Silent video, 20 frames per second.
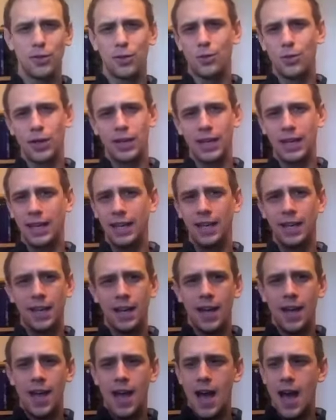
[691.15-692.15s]
quickly,
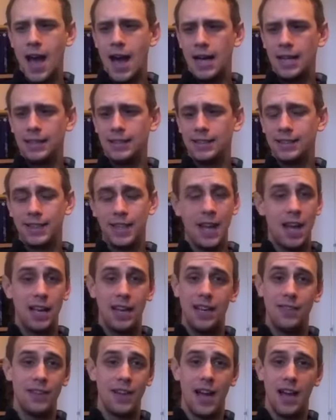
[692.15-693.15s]
and they
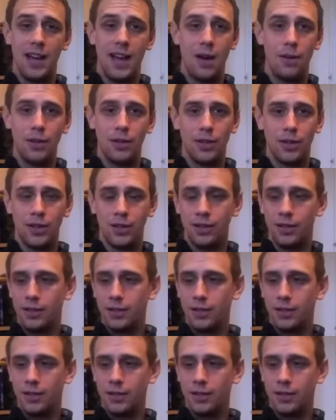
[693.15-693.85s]
even are now. You know,